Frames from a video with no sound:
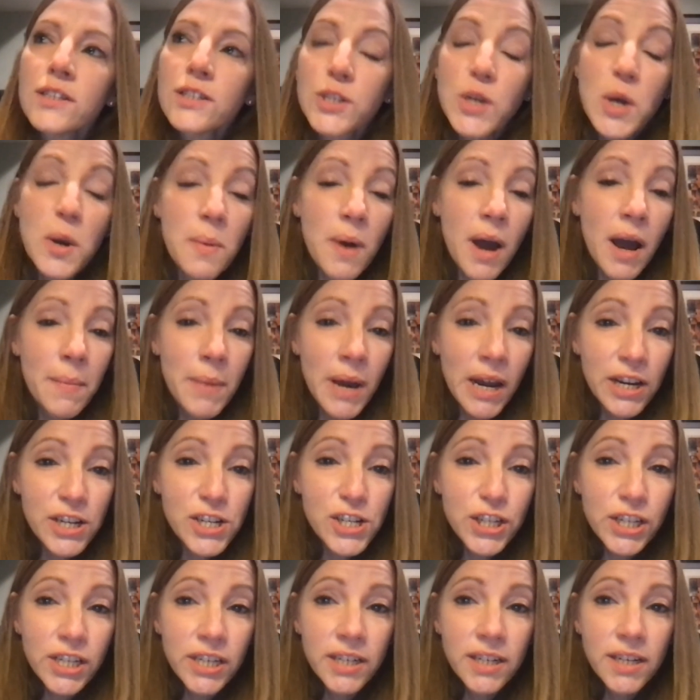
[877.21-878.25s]
So I'm
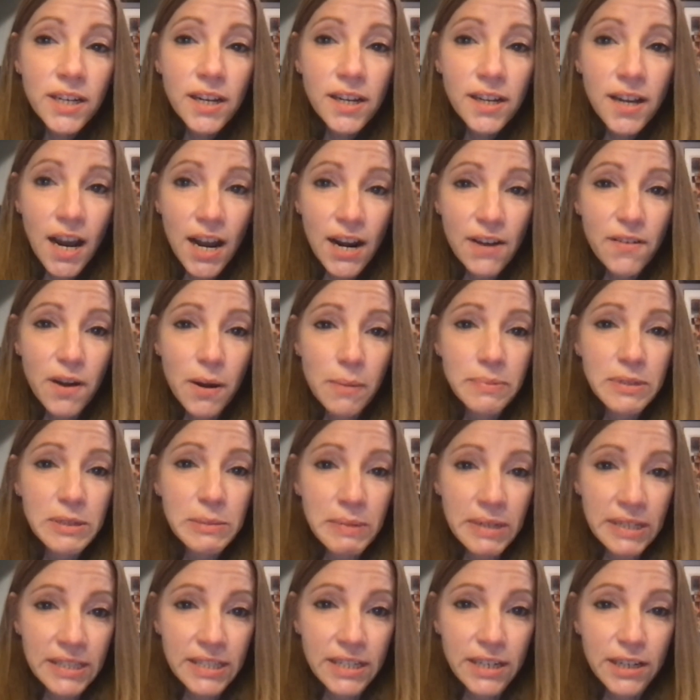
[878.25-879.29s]
actually kind of
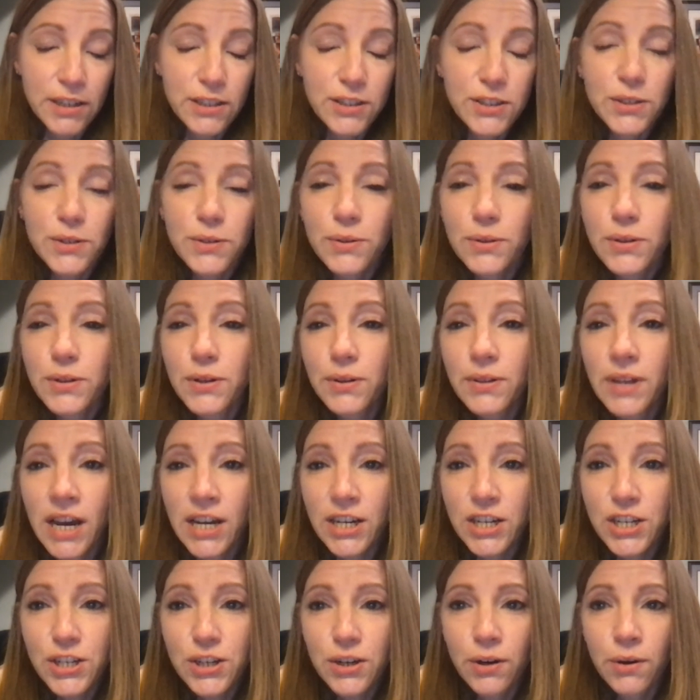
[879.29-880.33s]
optimistic. So,
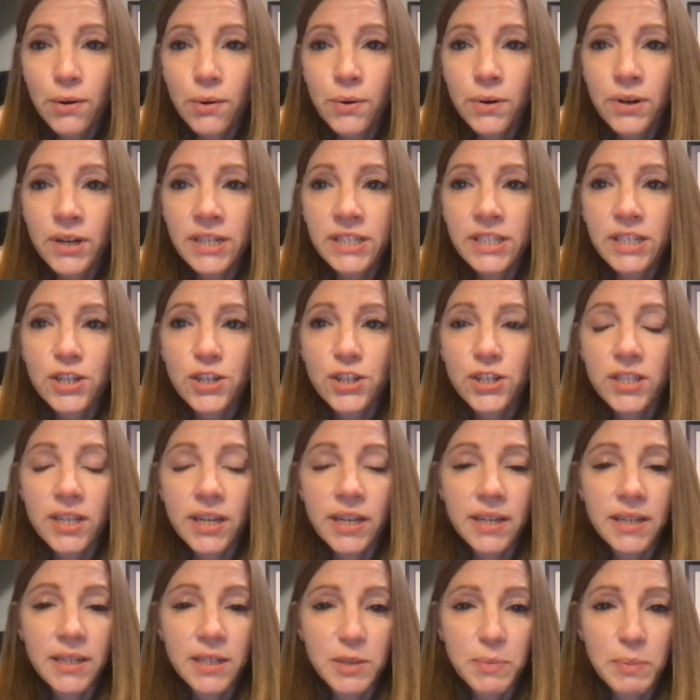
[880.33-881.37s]
last year, organizations
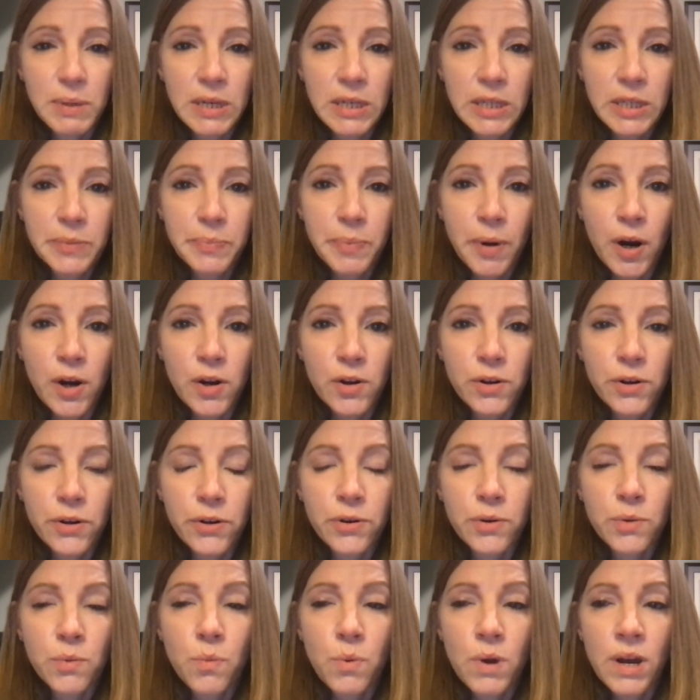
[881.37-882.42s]
like KidsPeace
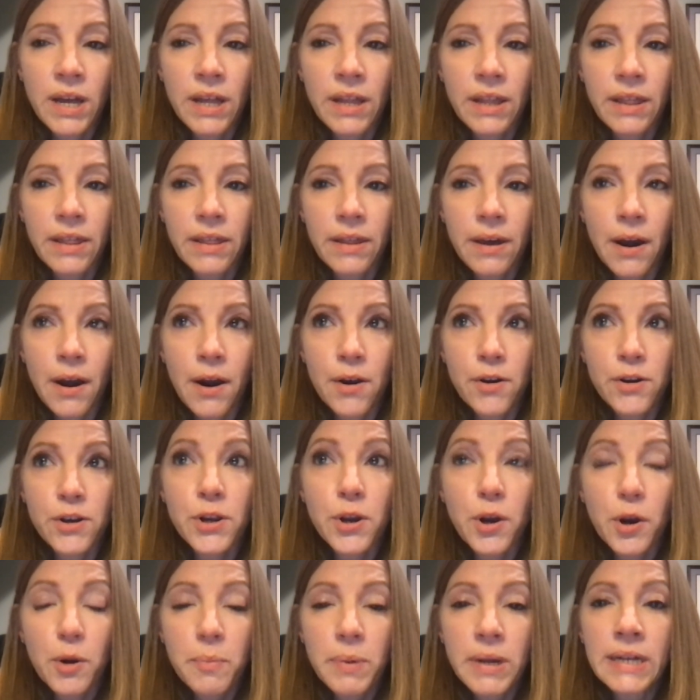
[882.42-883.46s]
partnered with our New
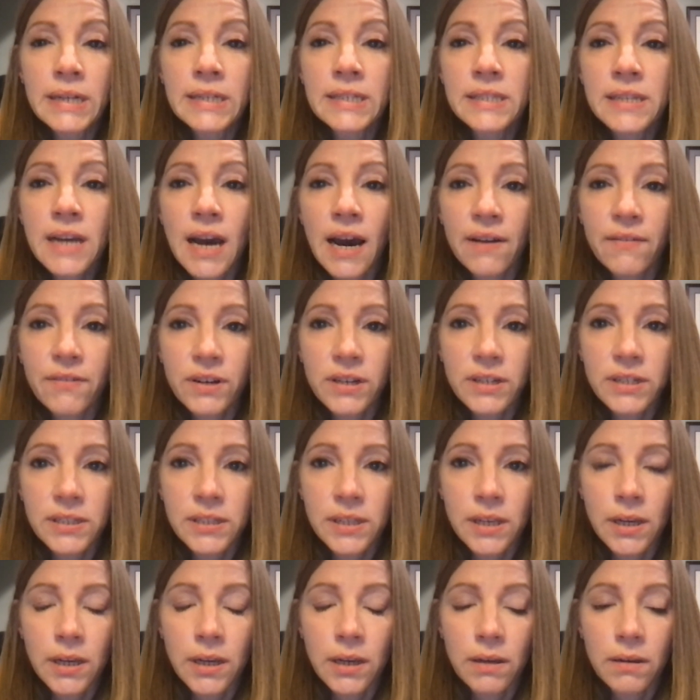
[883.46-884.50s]
York-based
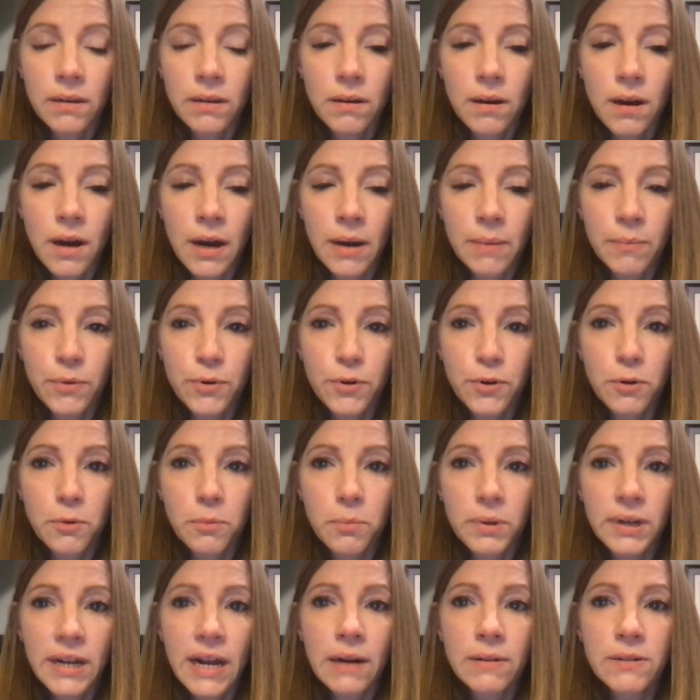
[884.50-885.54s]
advocacy
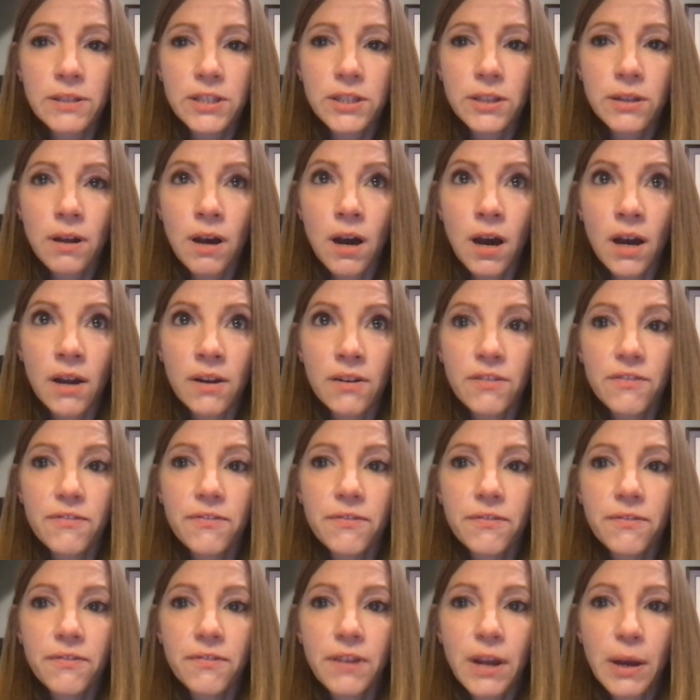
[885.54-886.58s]
group, Council on
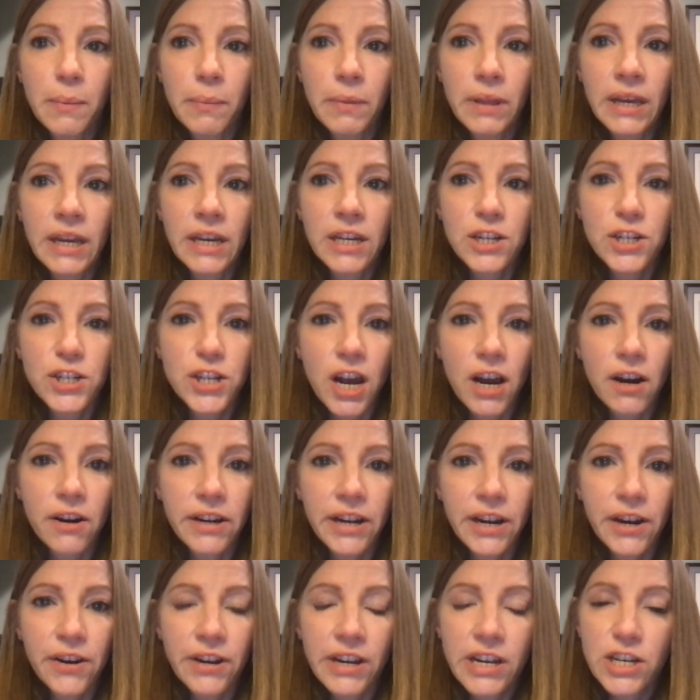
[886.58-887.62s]
family and
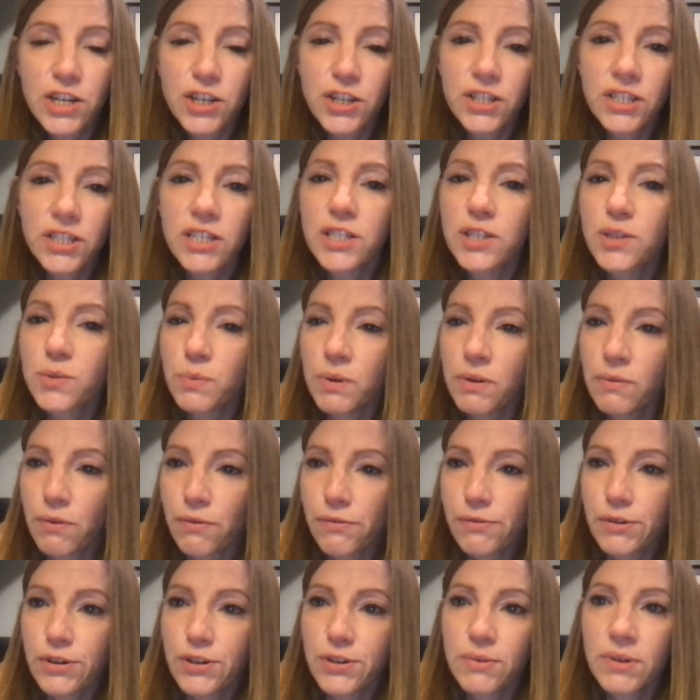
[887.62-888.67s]
child caring agencies, we
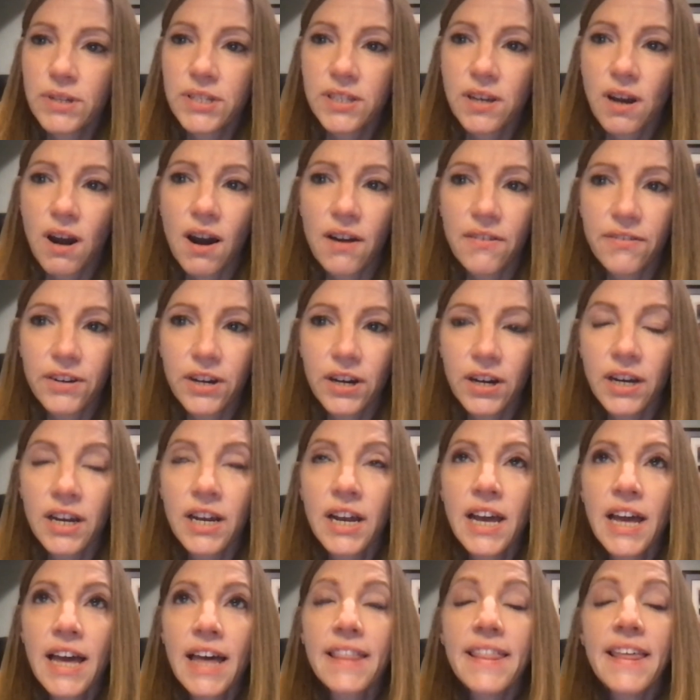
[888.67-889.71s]
refer to as KAFCA.
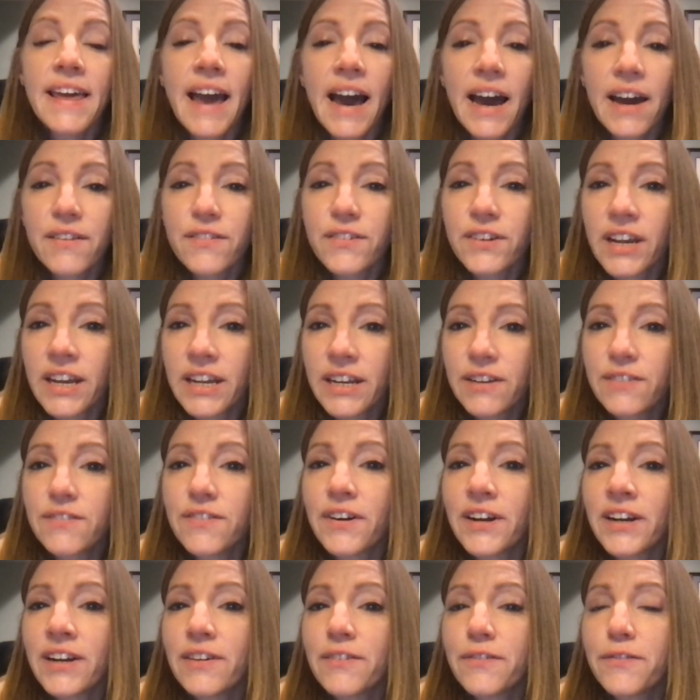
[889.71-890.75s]
They advocated
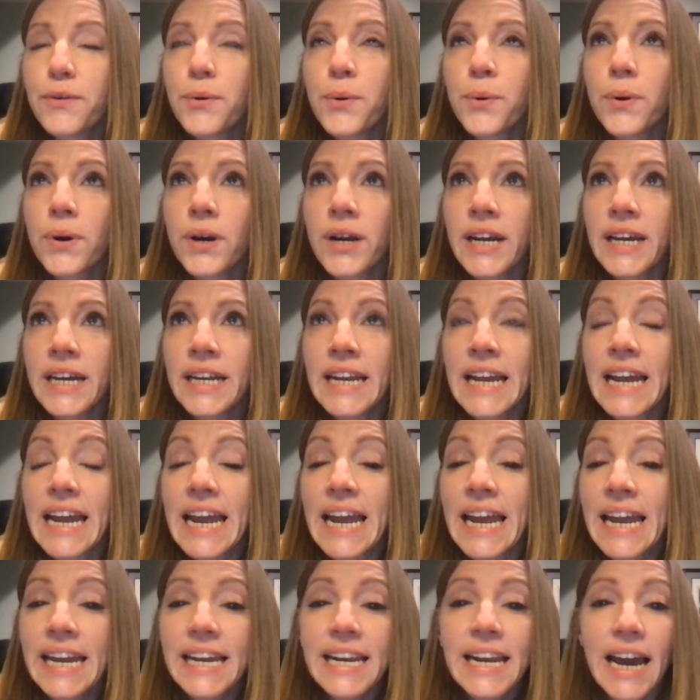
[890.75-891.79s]
for an
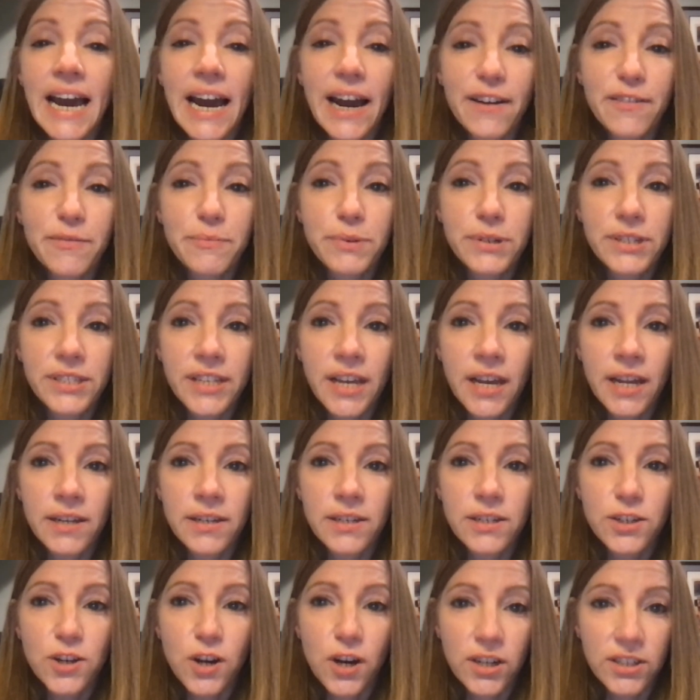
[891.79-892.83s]

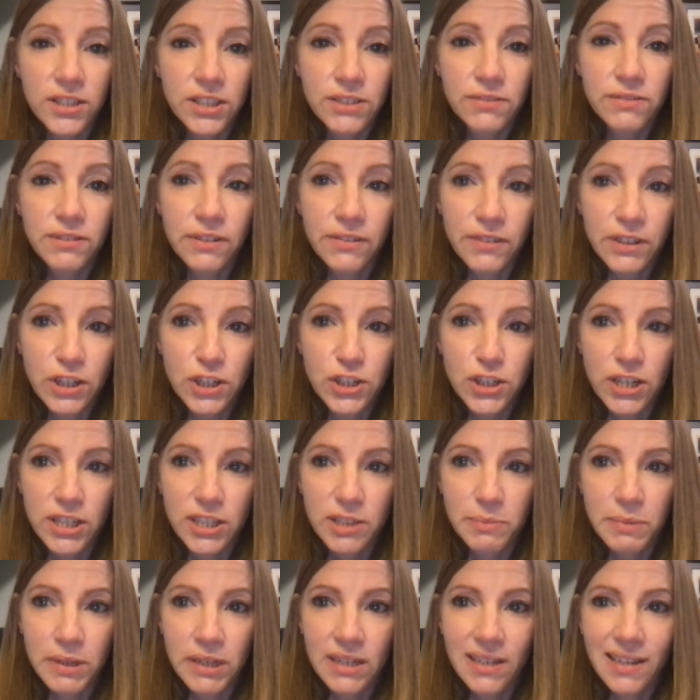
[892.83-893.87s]
8.5% cost of living
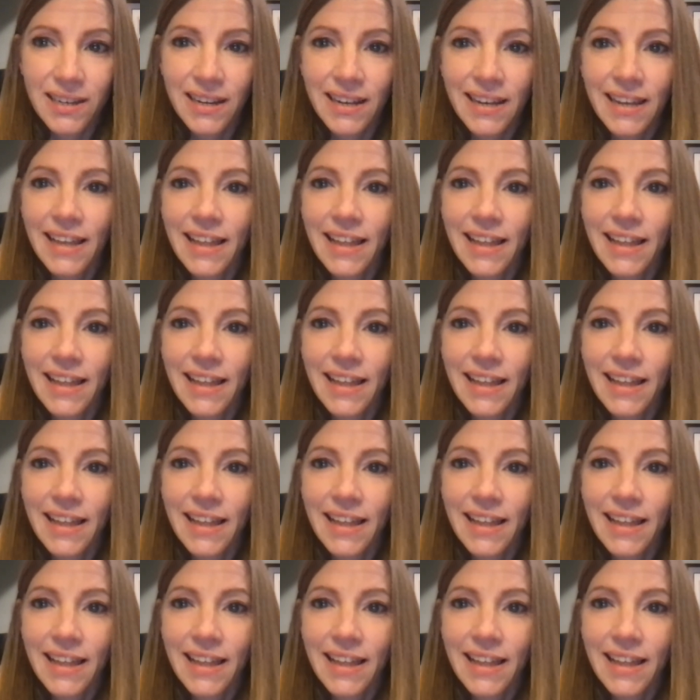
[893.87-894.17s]
adjustment.